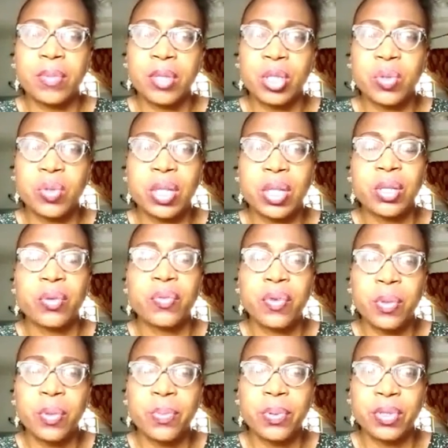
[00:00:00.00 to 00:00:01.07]
between
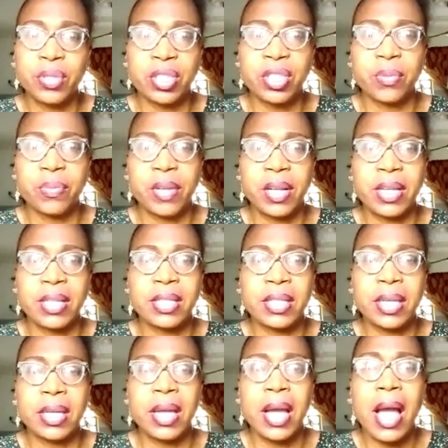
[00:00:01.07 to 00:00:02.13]

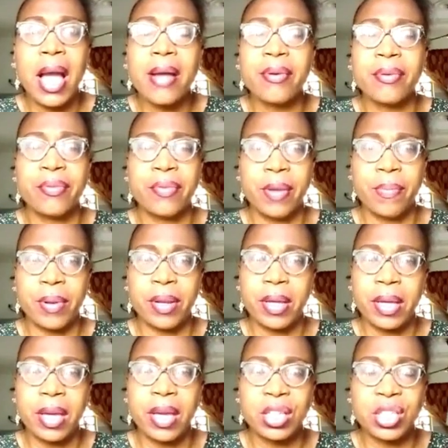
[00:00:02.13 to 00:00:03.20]
reproducibility and
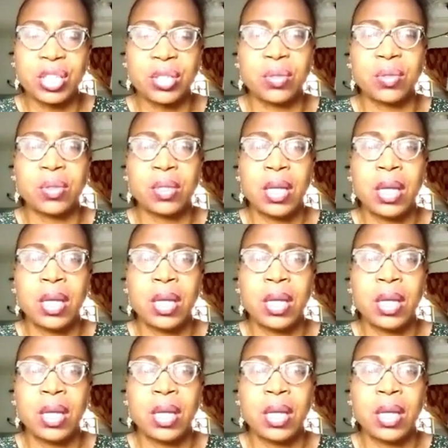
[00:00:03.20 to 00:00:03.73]
replication,